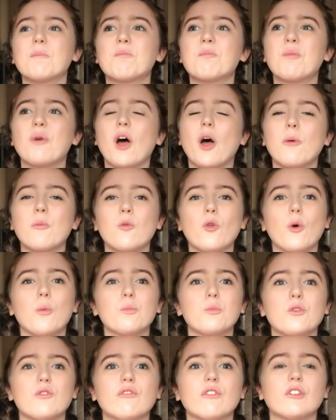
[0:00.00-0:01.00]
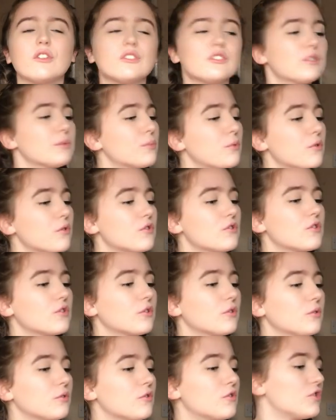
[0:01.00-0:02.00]
But I'm not moving to
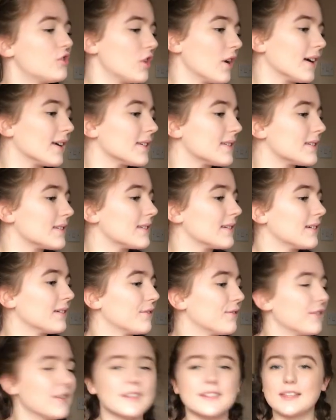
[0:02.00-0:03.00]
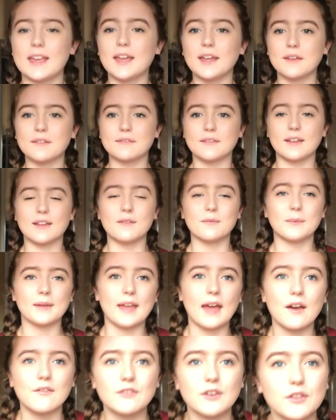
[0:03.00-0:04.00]
Portugal just for the sake of it. We
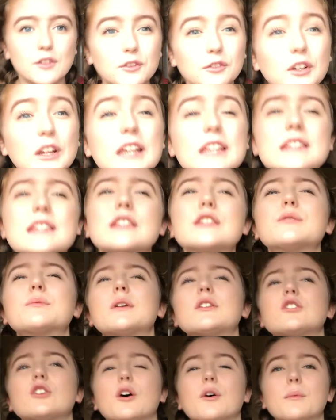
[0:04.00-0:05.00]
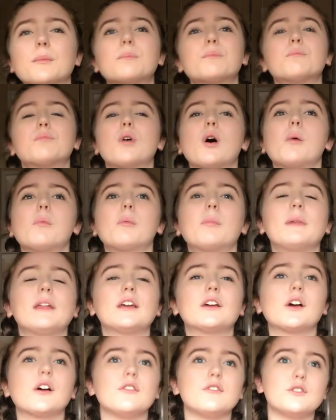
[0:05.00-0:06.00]
have other reasons, which I'll probably
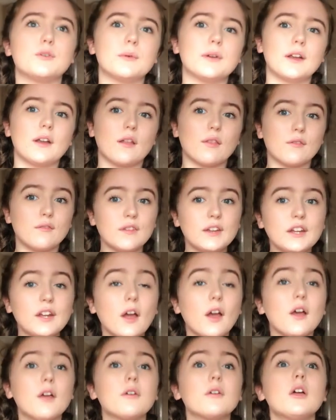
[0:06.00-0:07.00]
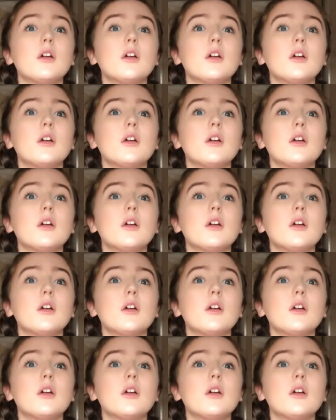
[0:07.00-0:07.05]
go to in another video.